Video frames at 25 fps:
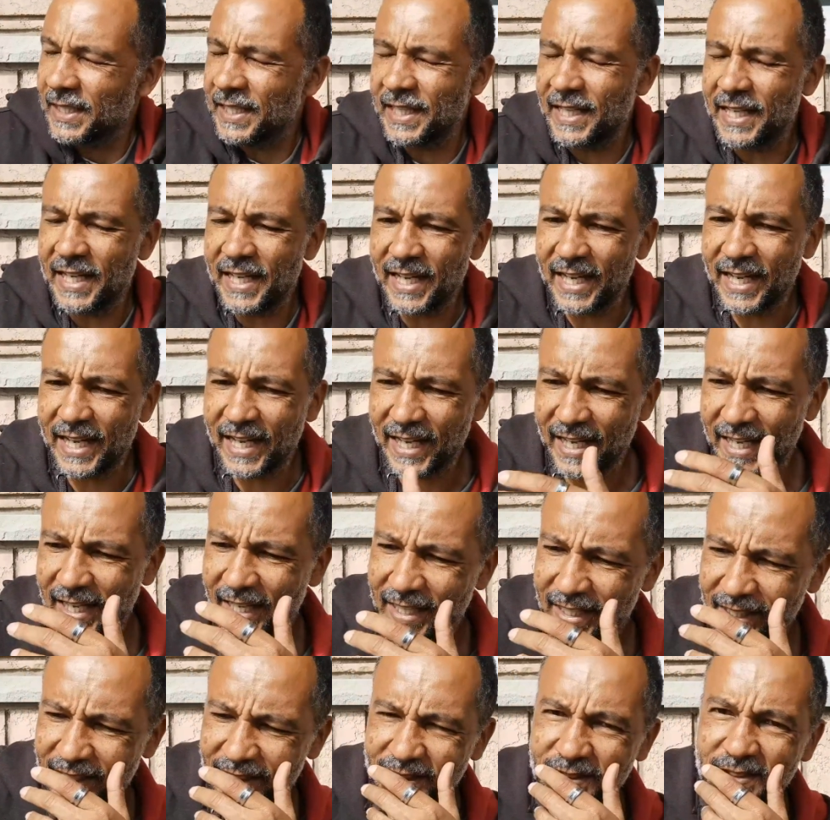
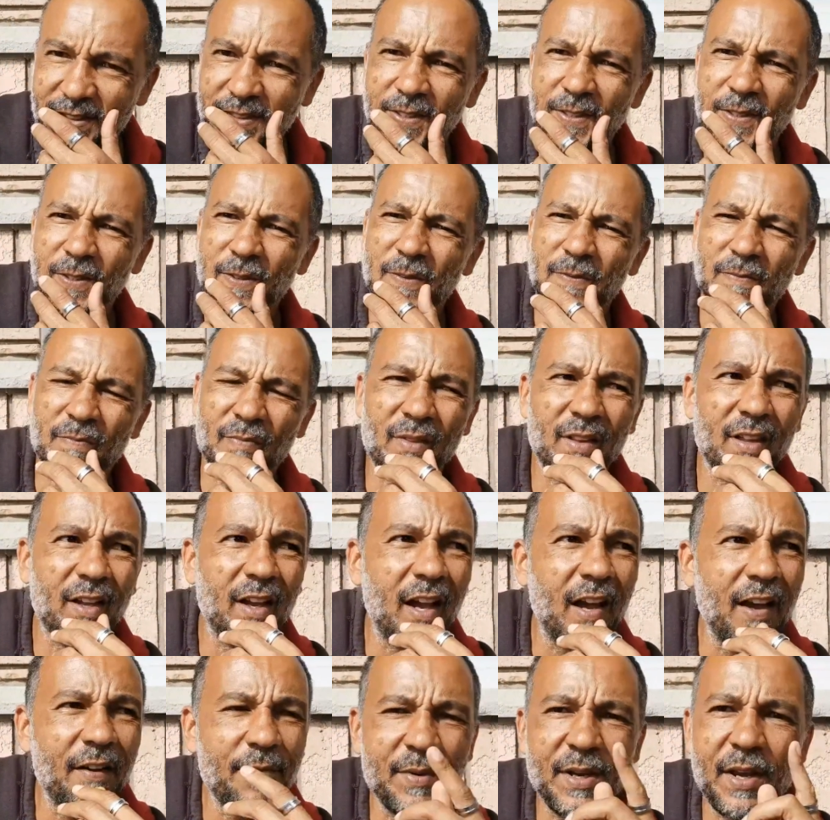Yeah, so
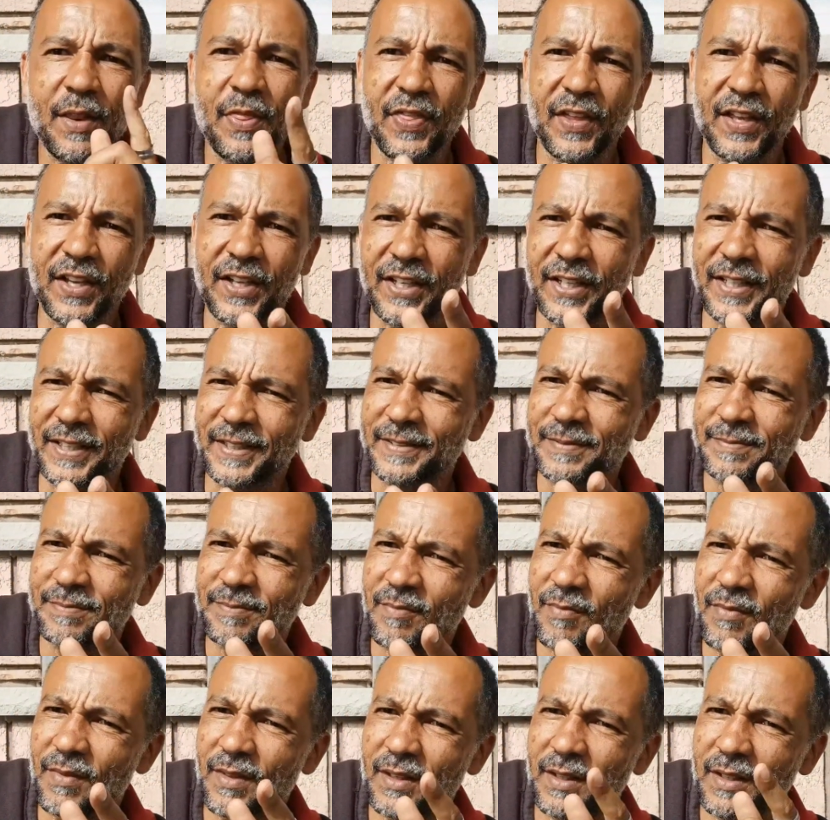I've been thinking
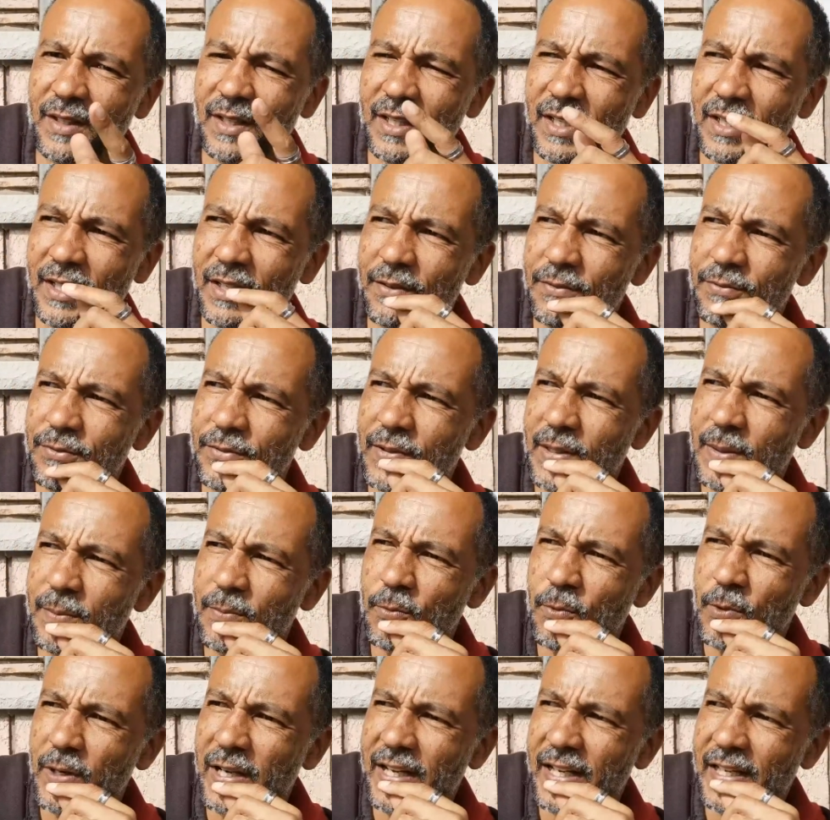
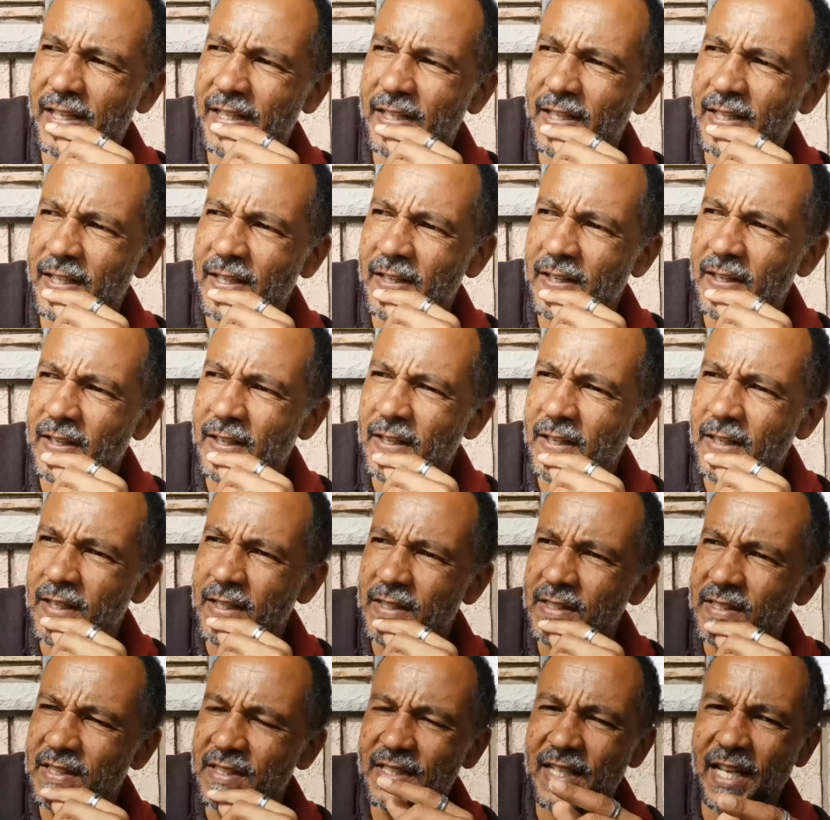from when
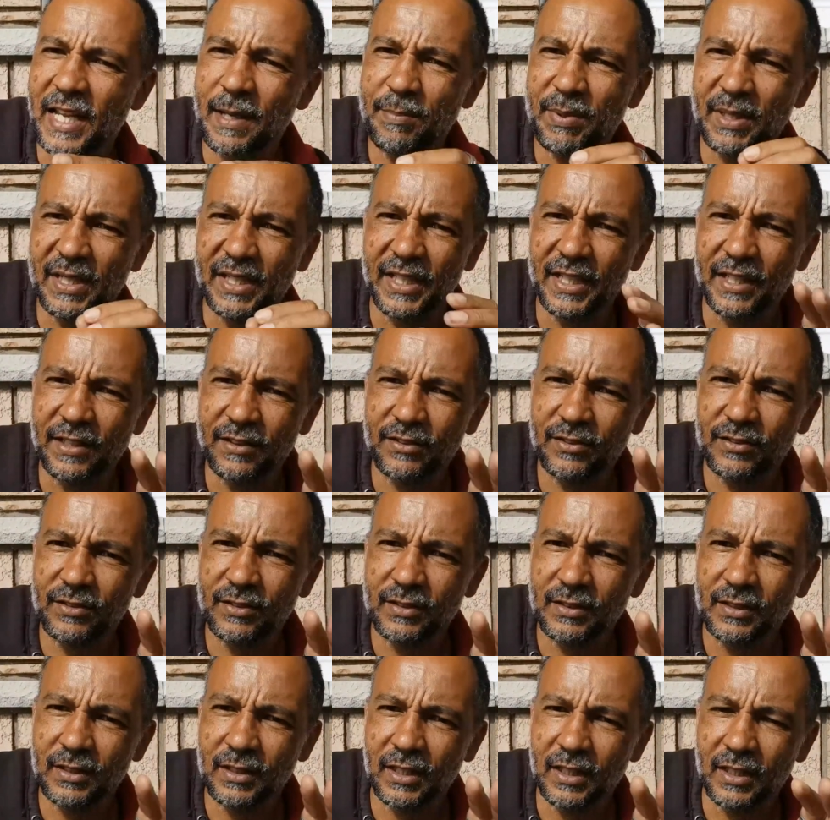
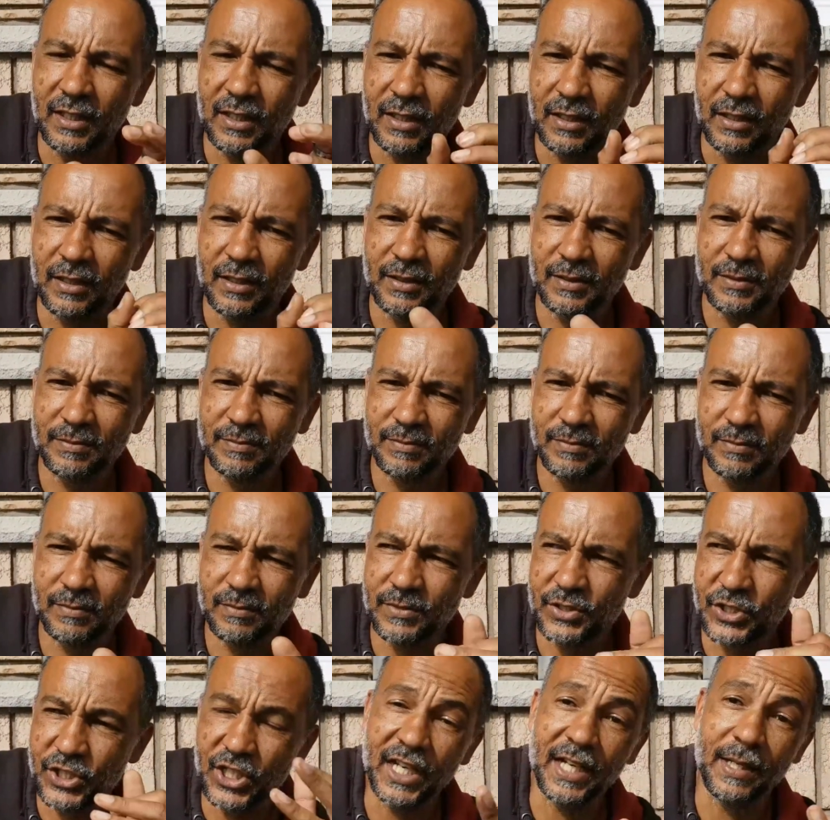Snappiness,
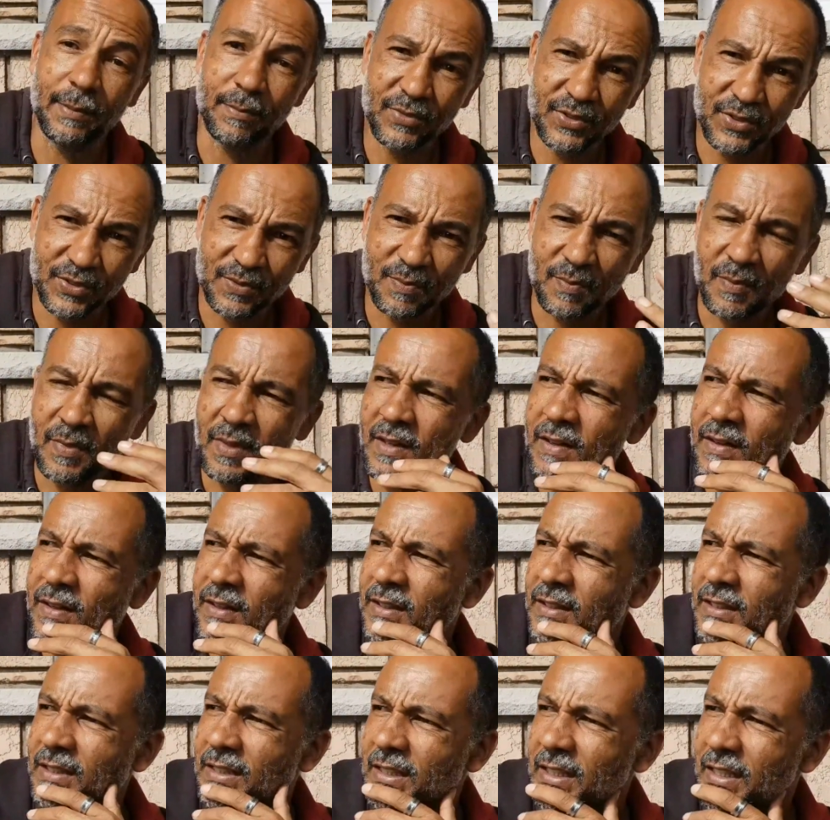James,
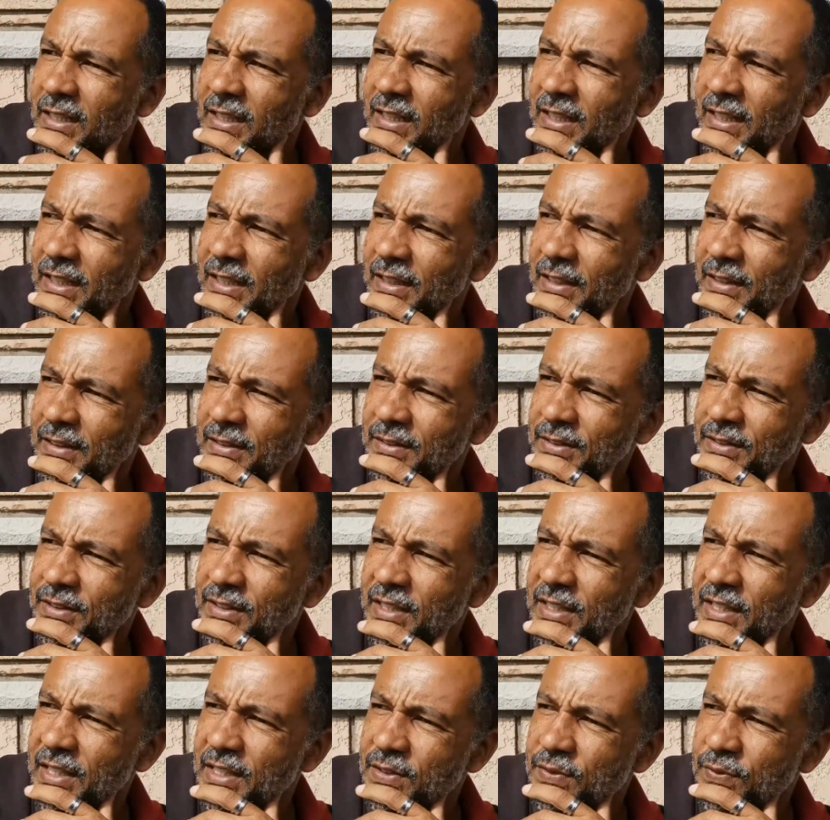
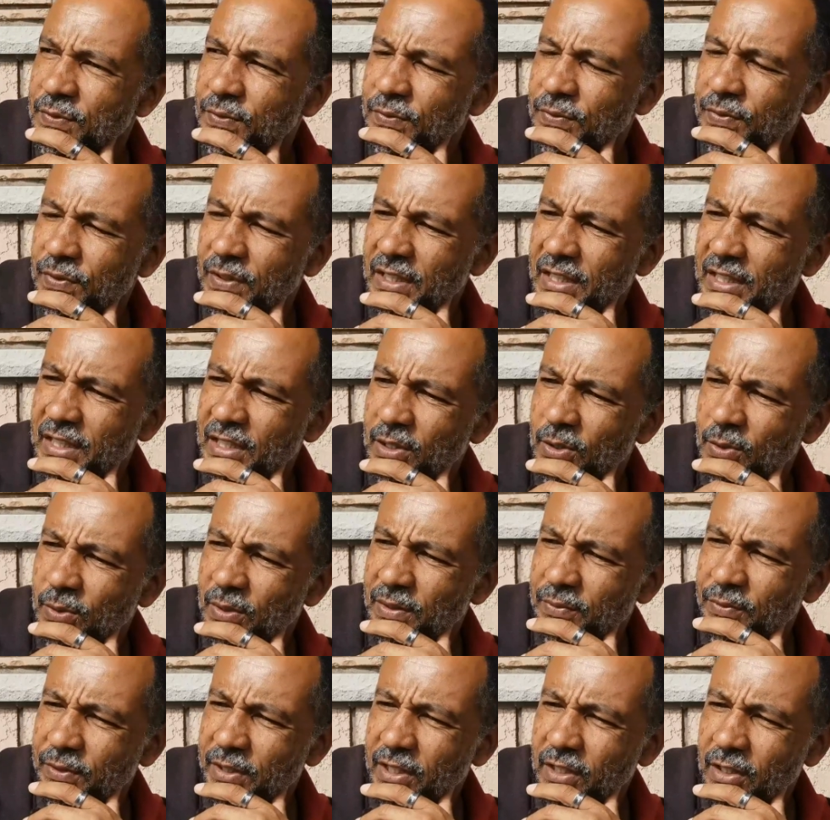did his
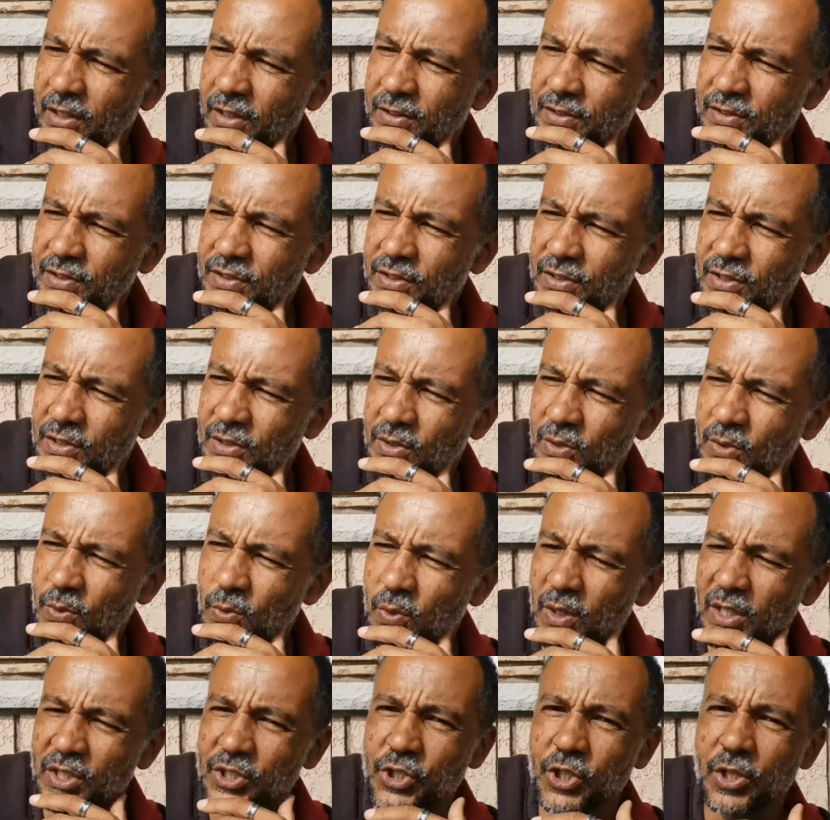video in regards
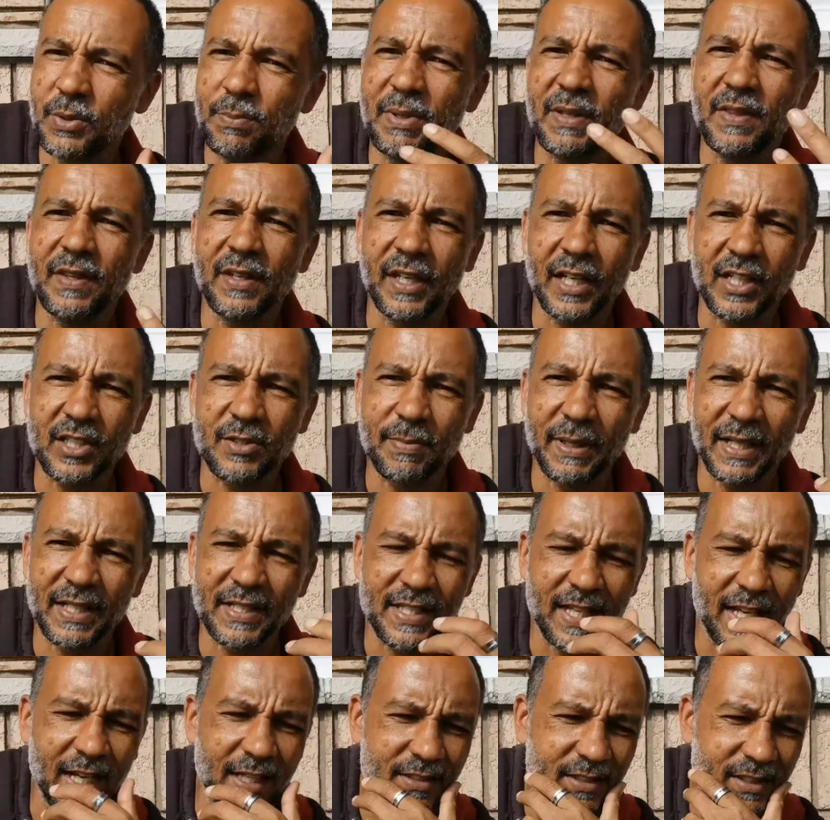to what should be the next
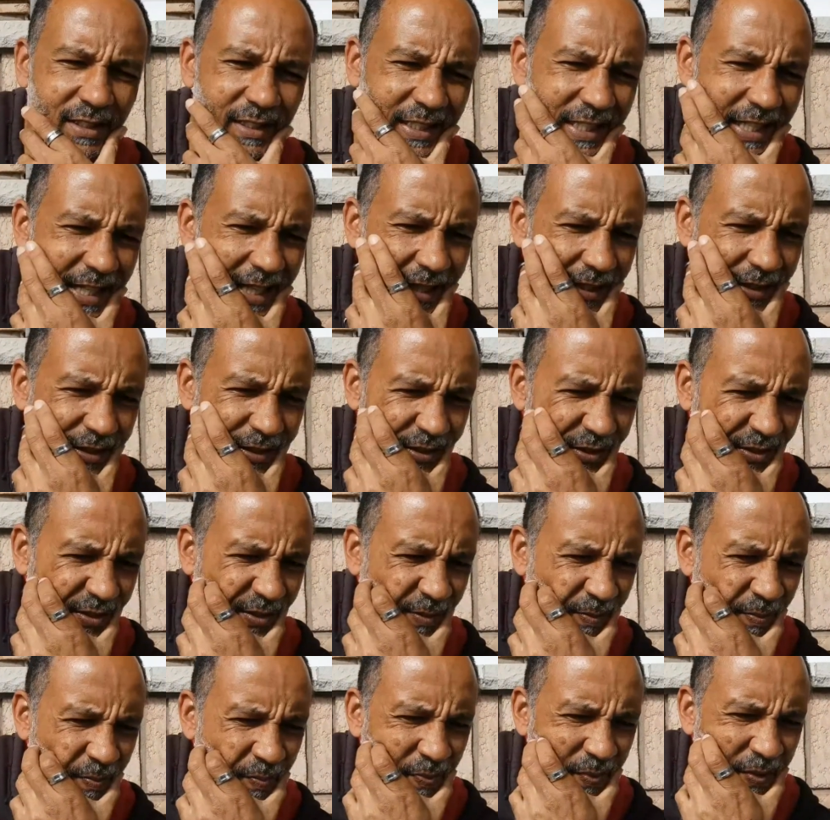Pentax
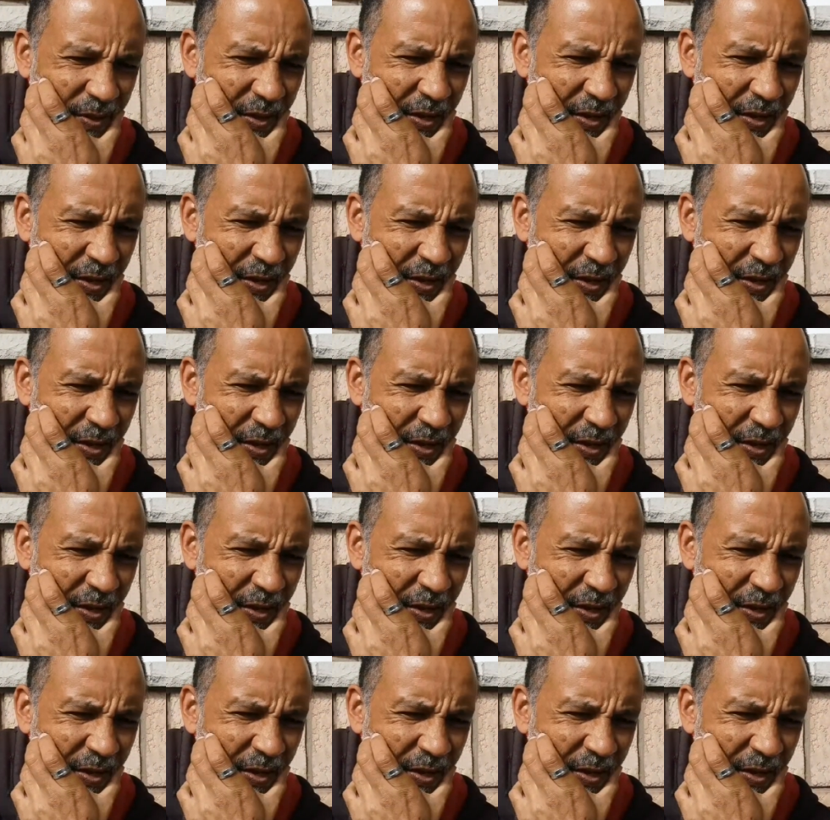lens.